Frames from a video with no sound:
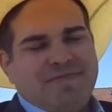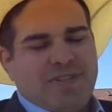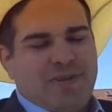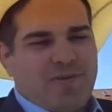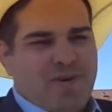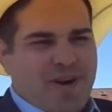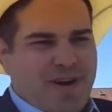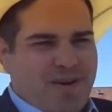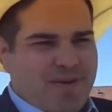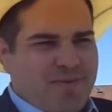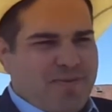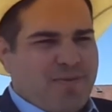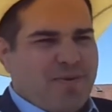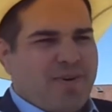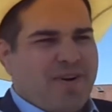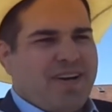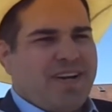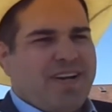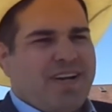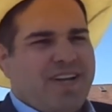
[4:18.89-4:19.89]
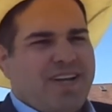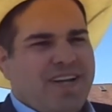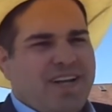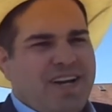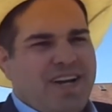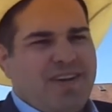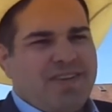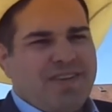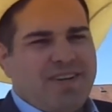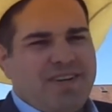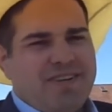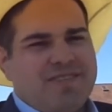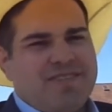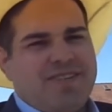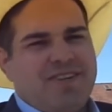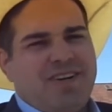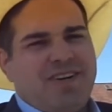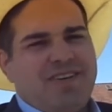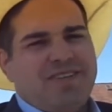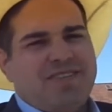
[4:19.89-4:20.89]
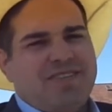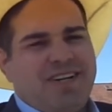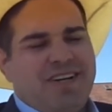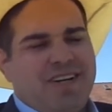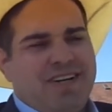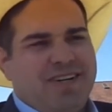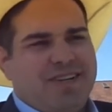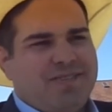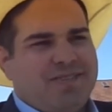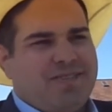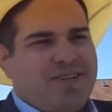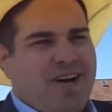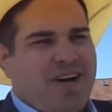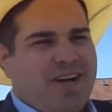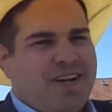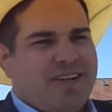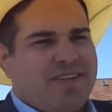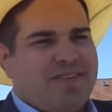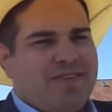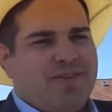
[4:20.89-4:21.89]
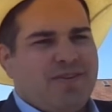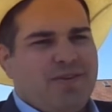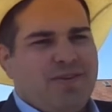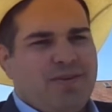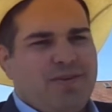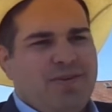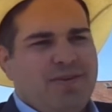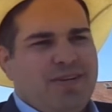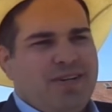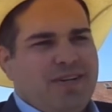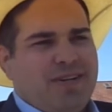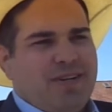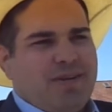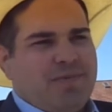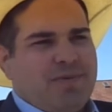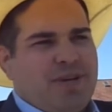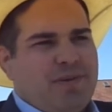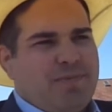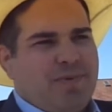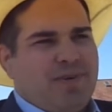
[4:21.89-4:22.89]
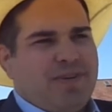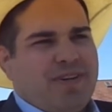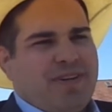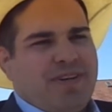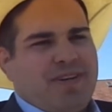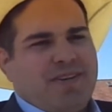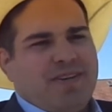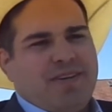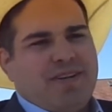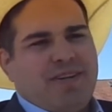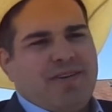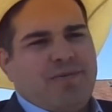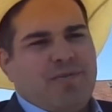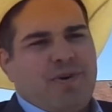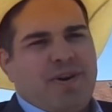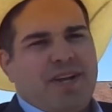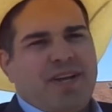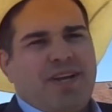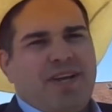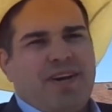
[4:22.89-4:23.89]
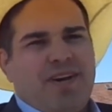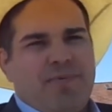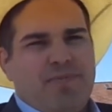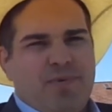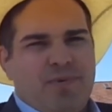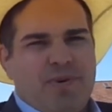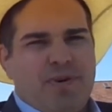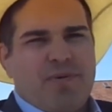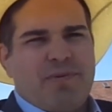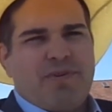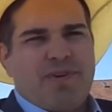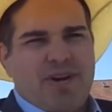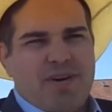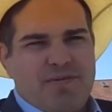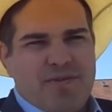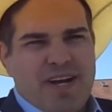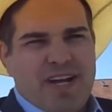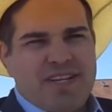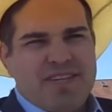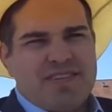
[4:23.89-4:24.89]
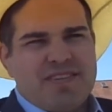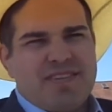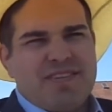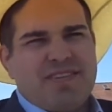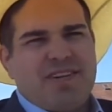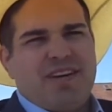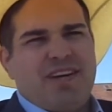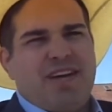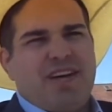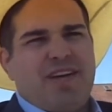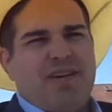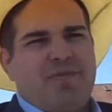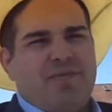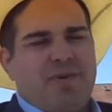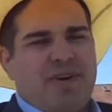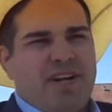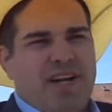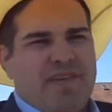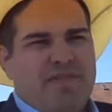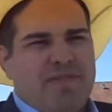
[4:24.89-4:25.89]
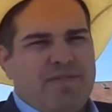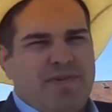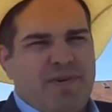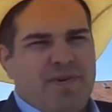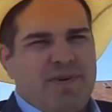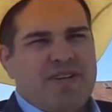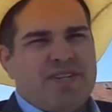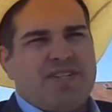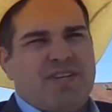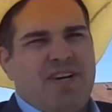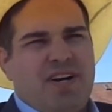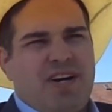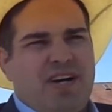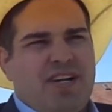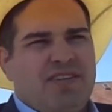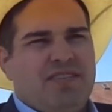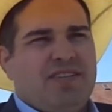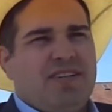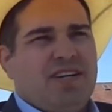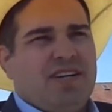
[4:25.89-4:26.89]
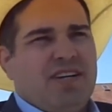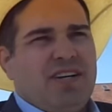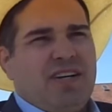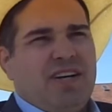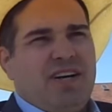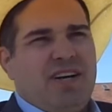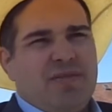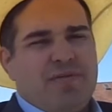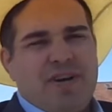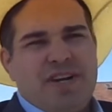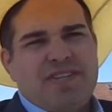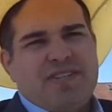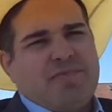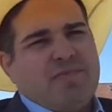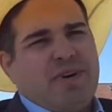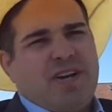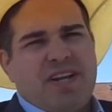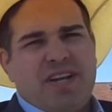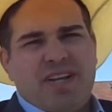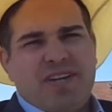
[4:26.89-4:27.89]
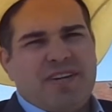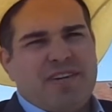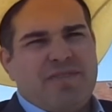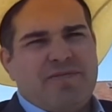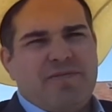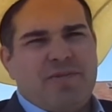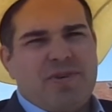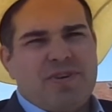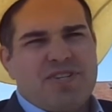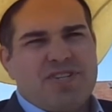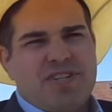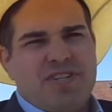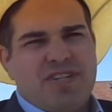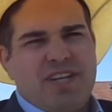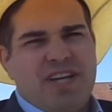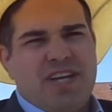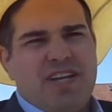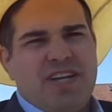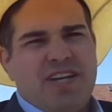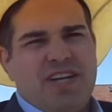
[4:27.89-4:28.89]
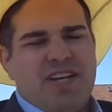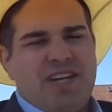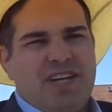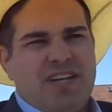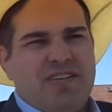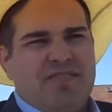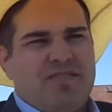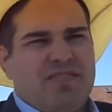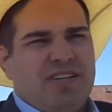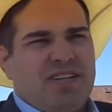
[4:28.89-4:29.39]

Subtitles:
Well, we're going to get out there and start talking to people that want to get on board with our race, and we're going to have to focus on raising money. Unfortunately, in